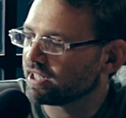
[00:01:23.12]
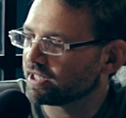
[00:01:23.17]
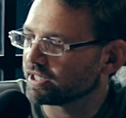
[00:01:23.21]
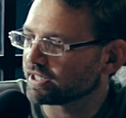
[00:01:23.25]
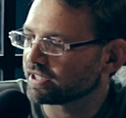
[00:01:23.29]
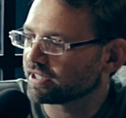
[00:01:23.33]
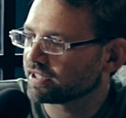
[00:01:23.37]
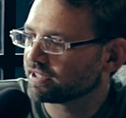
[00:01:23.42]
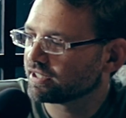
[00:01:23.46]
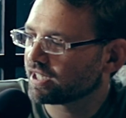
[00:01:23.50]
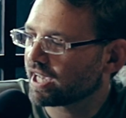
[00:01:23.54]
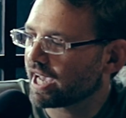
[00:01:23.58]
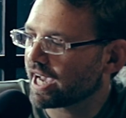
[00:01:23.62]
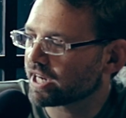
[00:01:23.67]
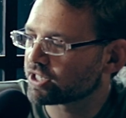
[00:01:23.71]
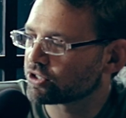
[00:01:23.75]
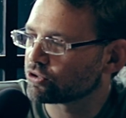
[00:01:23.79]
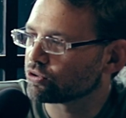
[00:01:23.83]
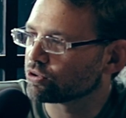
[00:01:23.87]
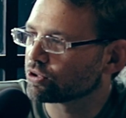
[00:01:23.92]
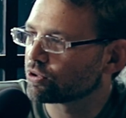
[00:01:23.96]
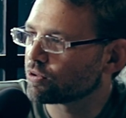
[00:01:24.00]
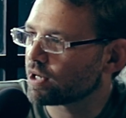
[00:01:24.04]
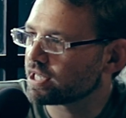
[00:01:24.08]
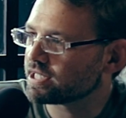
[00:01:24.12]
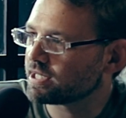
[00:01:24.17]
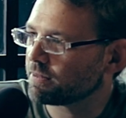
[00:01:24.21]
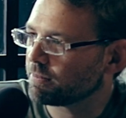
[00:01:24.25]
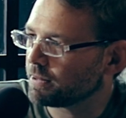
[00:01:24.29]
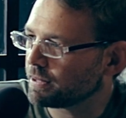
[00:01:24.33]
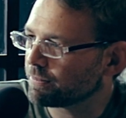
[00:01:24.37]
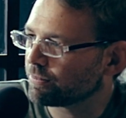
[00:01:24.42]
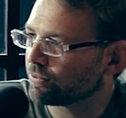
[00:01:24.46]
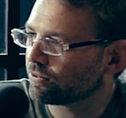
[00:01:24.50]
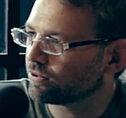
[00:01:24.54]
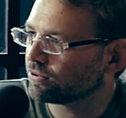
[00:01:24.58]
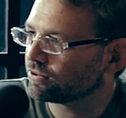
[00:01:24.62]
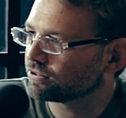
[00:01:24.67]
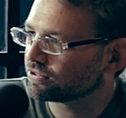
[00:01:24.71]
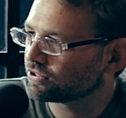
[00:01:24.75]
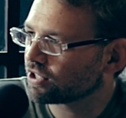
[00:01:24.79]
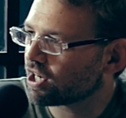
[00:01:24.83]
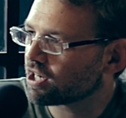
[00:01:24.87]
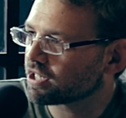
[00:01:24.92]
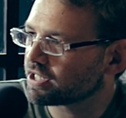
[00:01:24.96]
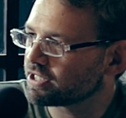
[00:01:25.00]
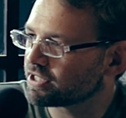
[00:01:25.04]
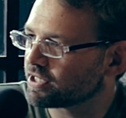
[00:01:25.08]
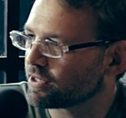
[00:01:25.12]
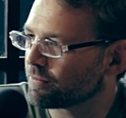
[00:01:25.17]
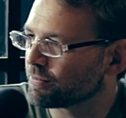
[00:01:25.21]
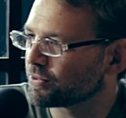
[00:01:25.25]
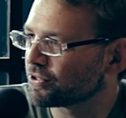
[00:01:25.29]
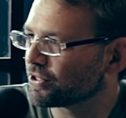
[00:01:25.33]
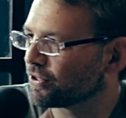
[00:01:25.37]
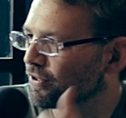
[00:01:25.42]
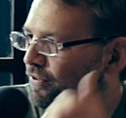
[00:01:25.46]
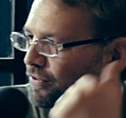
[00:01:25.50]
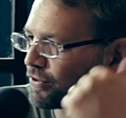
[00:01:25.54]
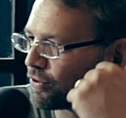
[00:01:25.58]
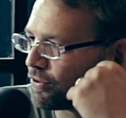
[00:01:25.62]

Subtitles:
like actual crazy people talking to themselves?